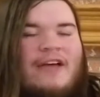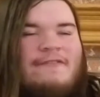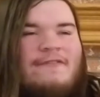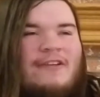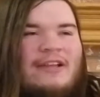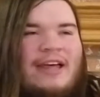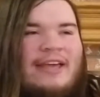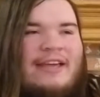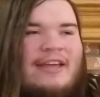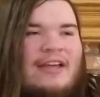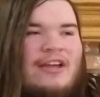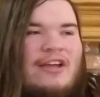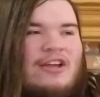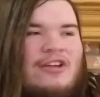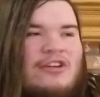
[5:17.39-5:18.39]
I feel
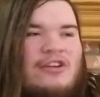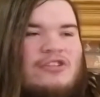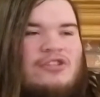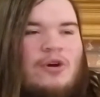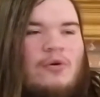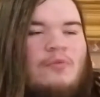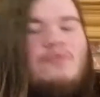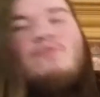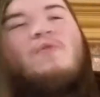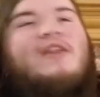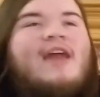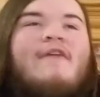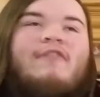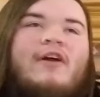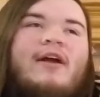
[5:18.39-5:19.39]
like, so
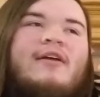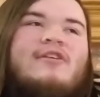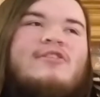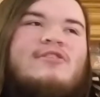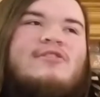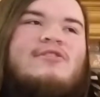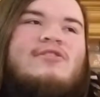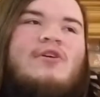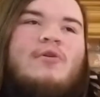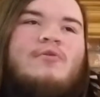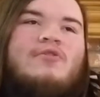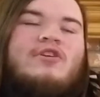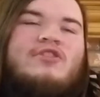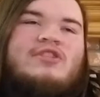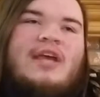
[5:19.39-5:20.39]

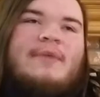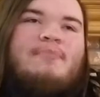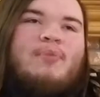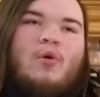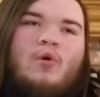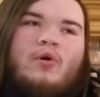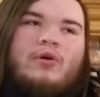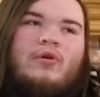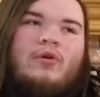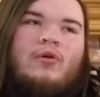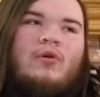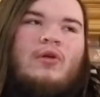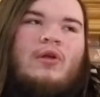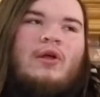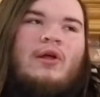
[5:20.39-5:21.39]
there's a
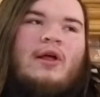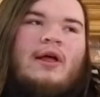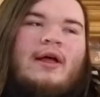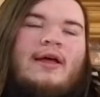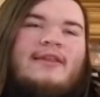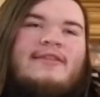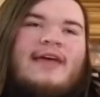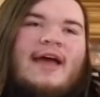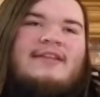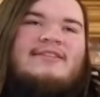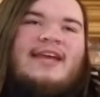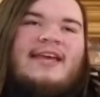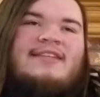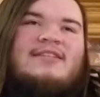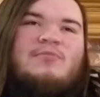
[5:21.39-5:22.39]
portal that
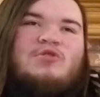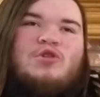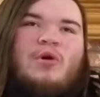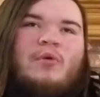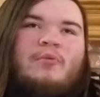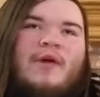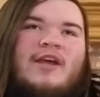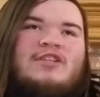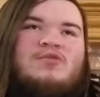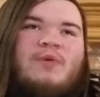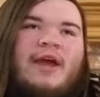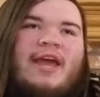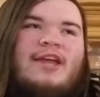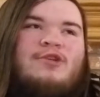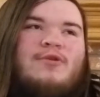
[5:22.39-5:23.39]
takes them to a
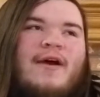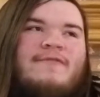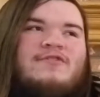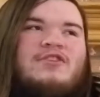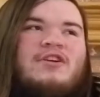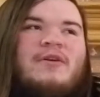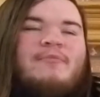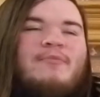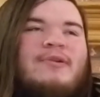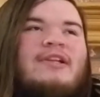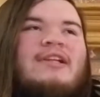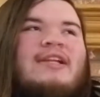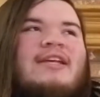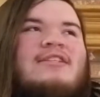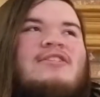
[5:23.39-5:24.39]
raceway, and you have to
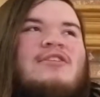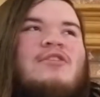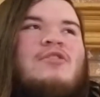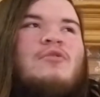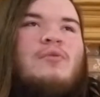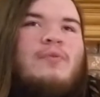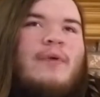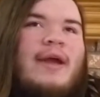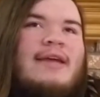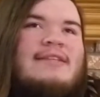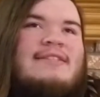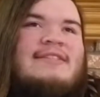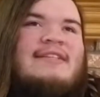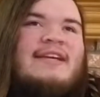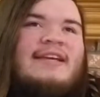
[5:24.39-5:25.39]
complete the
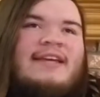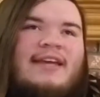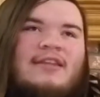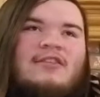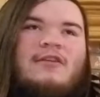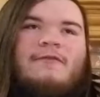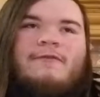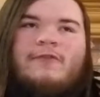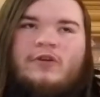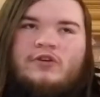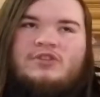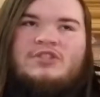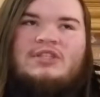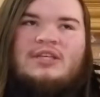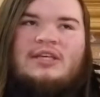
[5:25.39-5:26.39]
race to get the
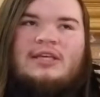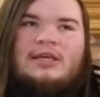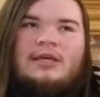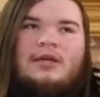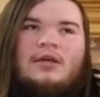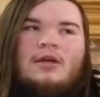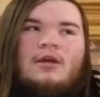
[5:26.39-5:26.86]
first key.